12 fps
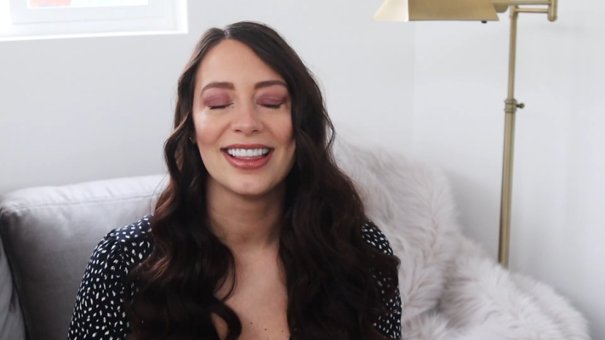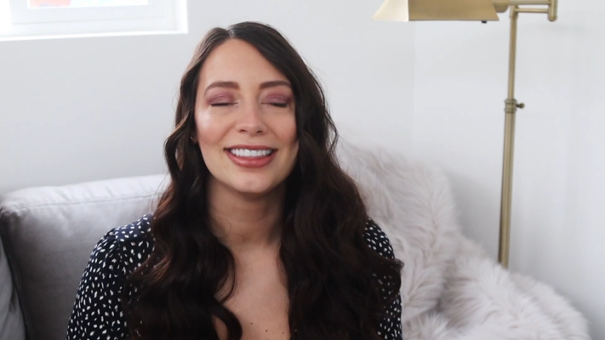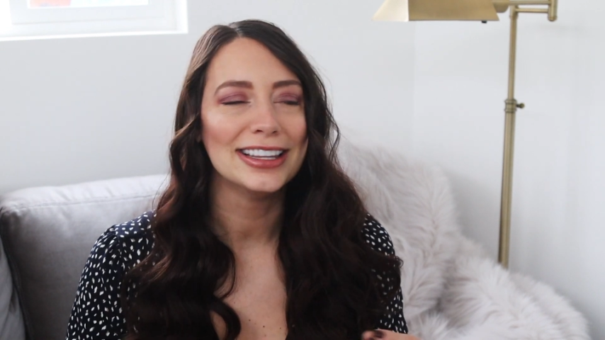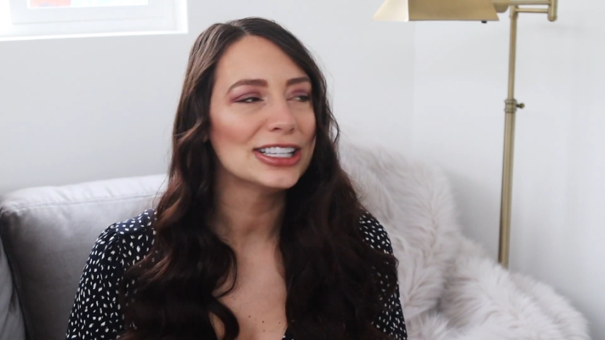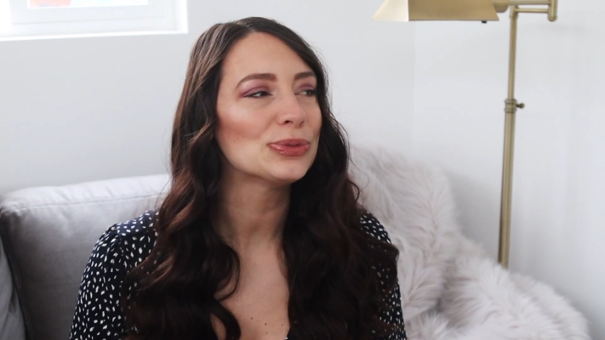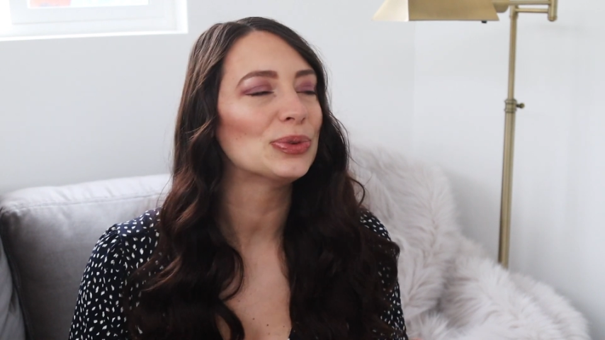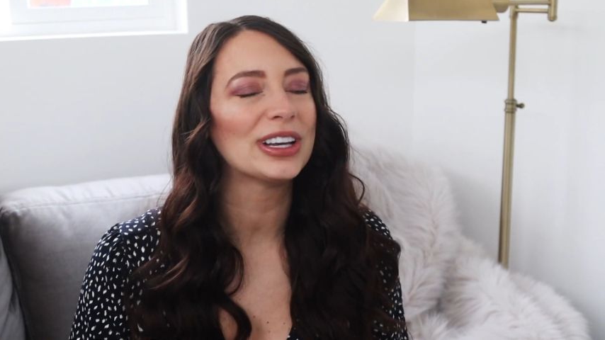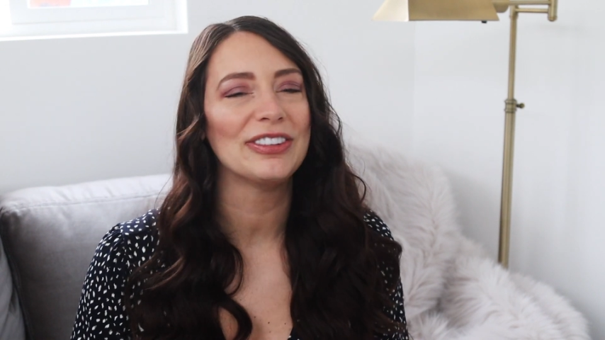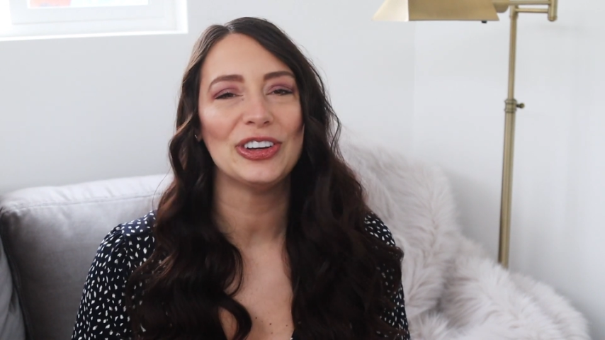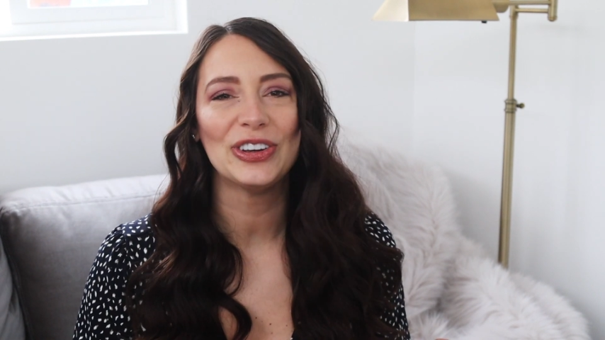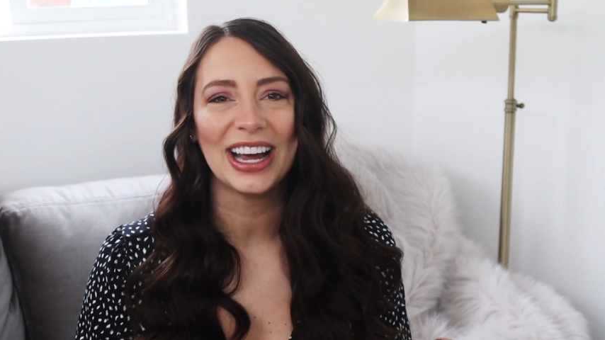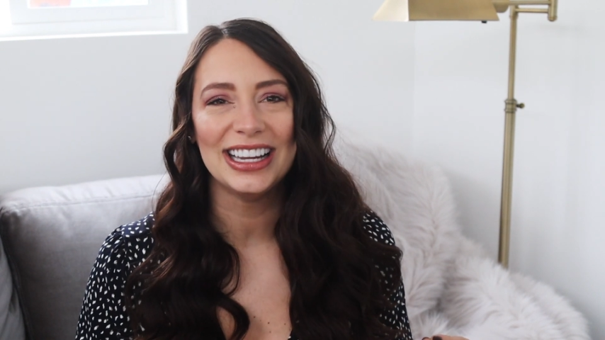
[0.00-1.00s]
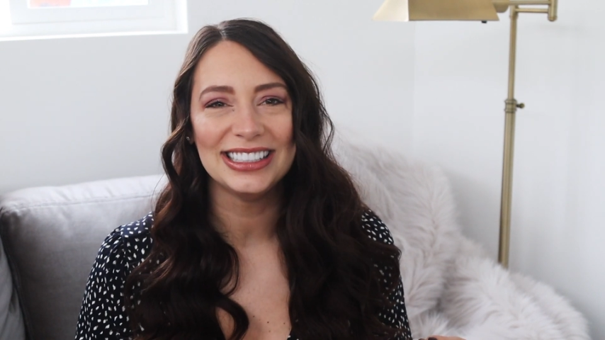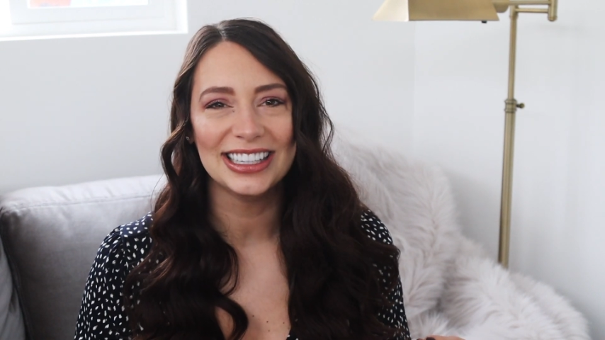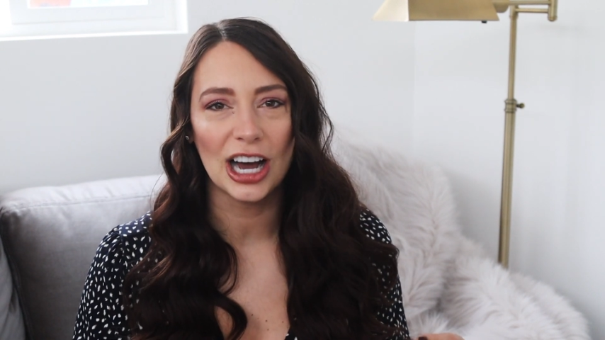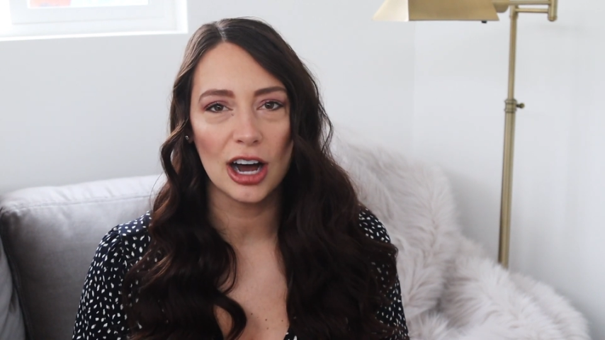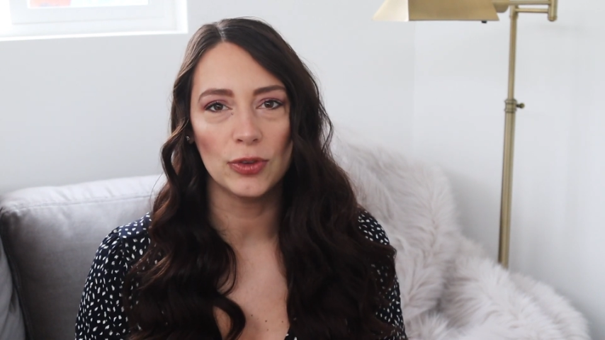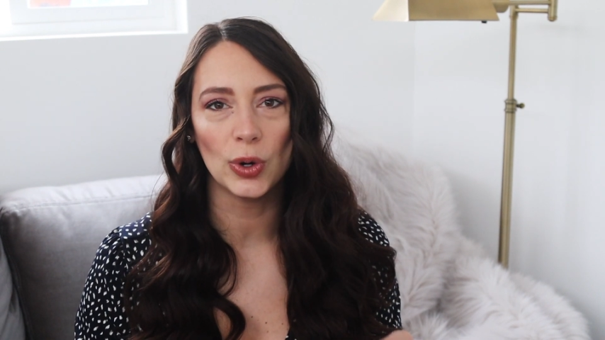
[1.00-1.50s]
This will give you an
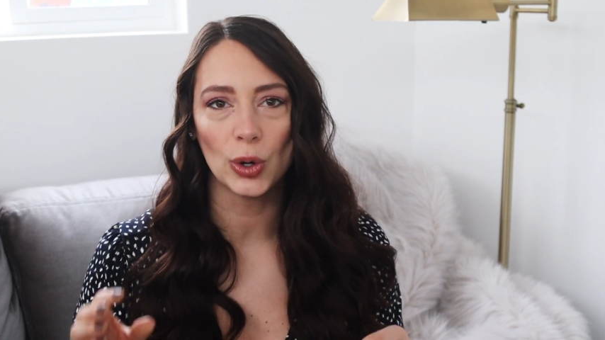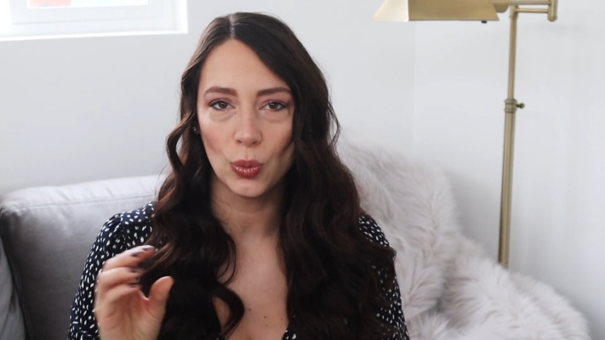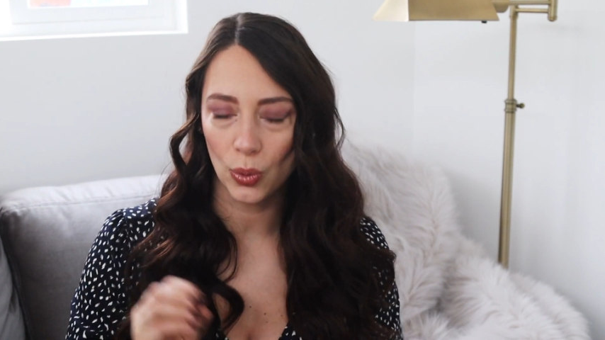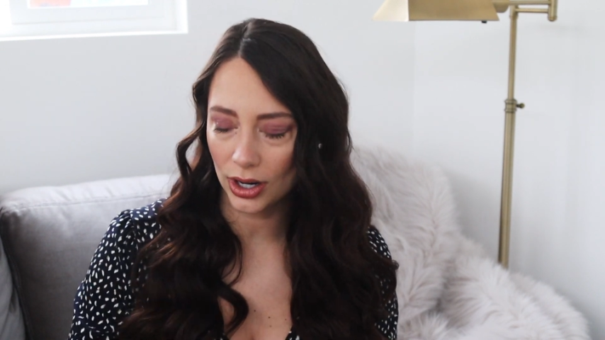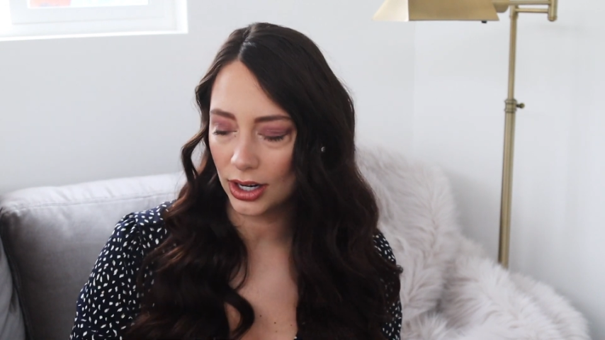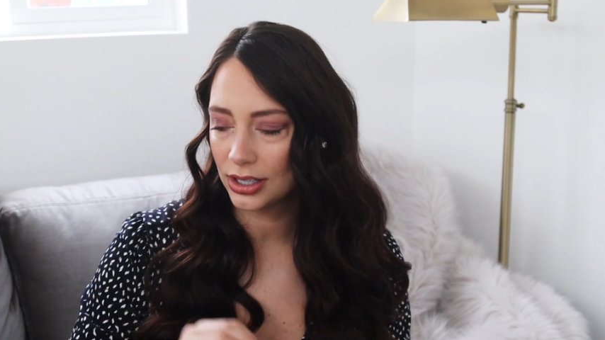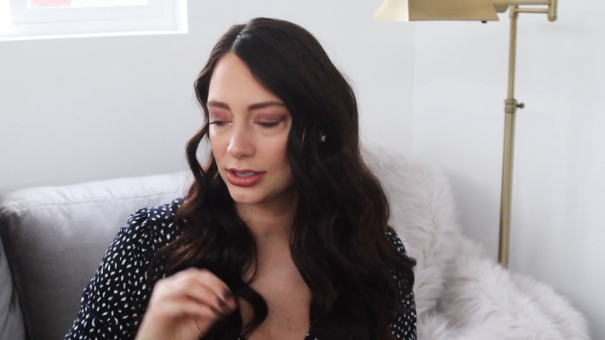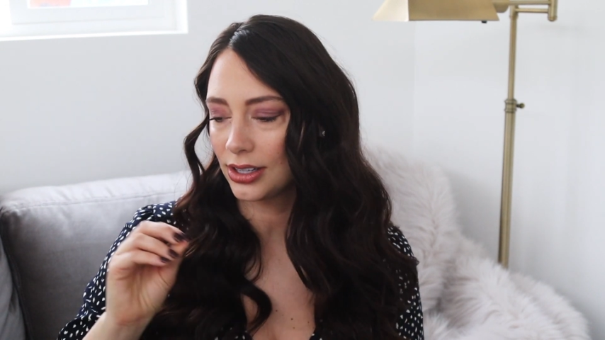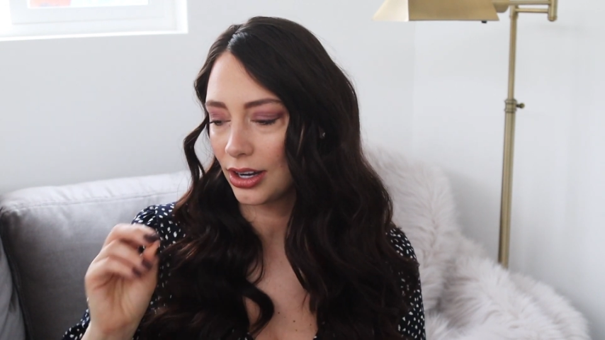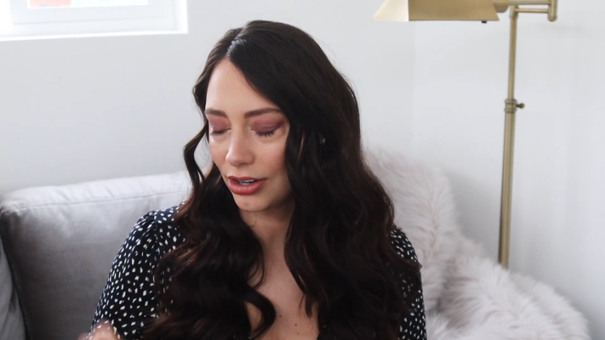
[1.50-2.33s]
idea of what words,